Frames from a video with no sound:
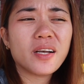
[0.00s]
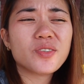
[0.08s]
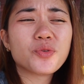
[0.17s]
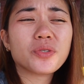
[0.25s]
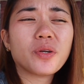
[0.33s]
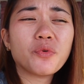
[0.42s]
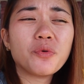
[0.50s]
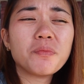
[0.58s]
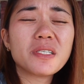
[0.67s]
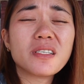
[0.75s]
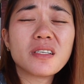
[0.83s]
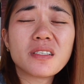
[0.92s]
So the
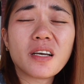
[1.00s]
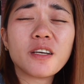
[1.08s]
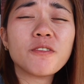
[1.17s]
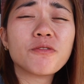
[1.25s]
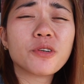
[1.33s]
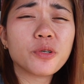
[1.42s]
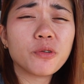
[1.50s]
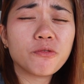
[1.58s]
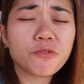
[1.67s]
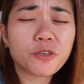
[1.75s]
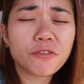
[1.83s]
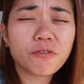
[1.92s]
room is designed for good
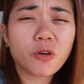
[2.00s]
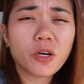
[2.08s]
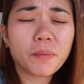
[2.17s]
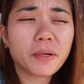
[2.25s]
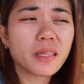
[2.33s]
for four,